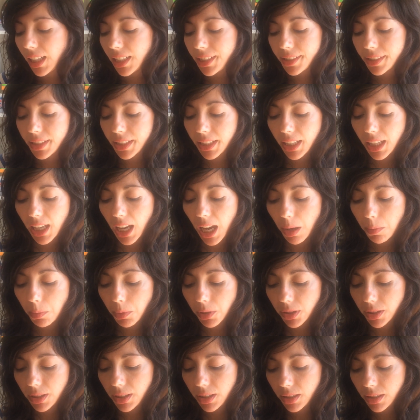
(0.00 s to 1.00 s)
Lastly,
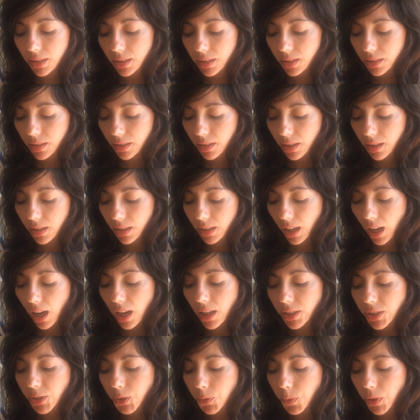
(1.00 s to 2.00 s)
I bought this
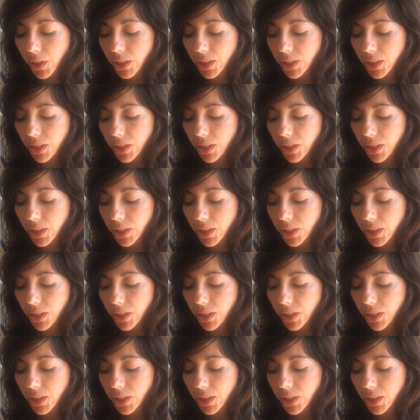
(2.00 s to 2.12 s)
art